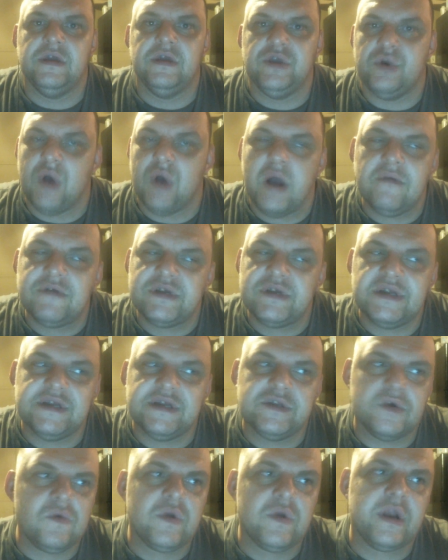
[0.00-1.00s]
You obviously
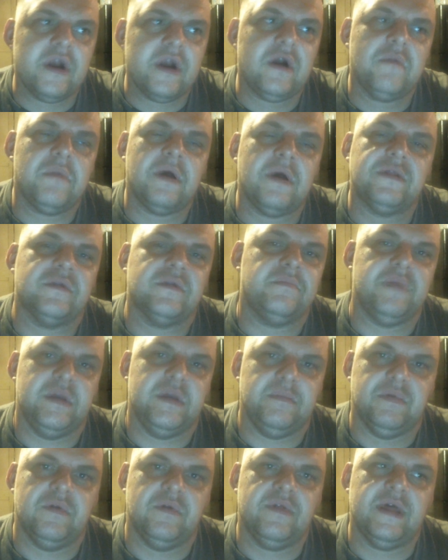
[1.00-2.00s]
don't care about the
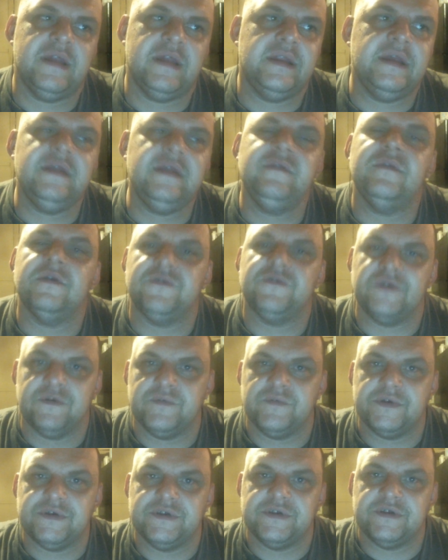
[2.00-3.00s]
people that need the
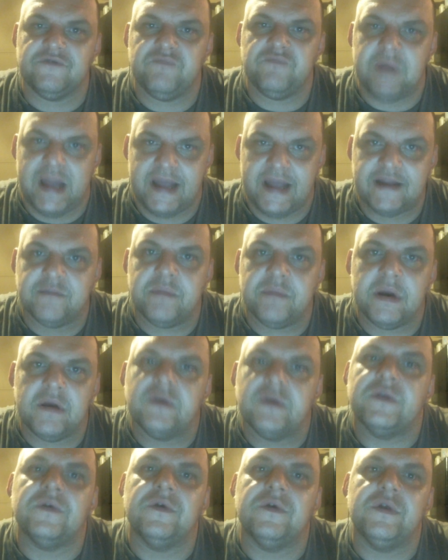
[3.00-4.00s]
services of Planned
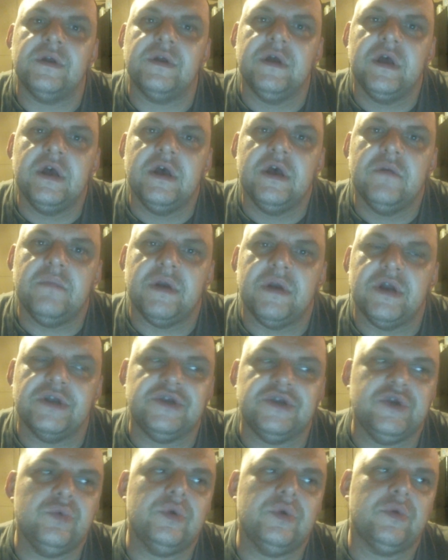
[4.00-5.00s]
Parenthood,
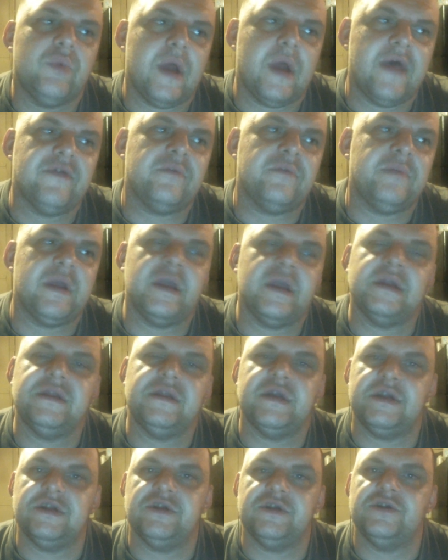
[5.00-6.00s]
because you would rather pay
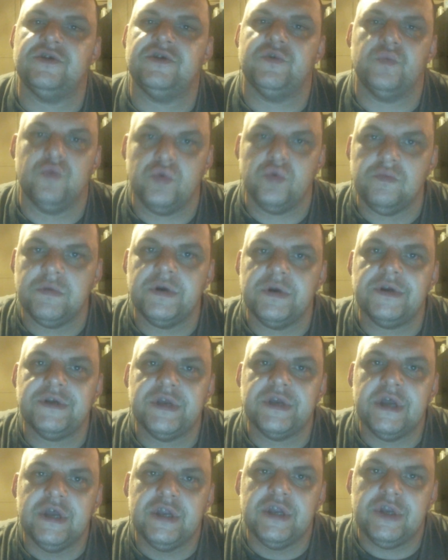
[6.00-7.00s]
attention to rumors.